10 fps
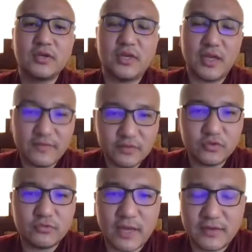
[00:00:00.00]

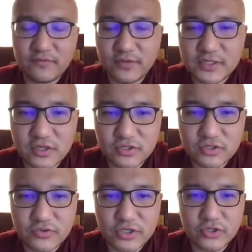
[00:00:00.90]
livelihood, mindfulness,
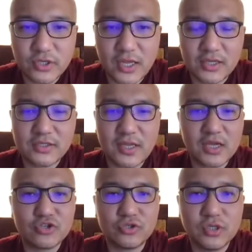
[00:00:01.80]
concentration, and
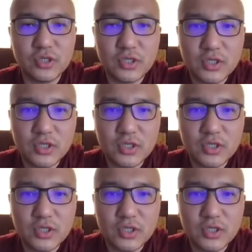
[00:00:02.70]
action.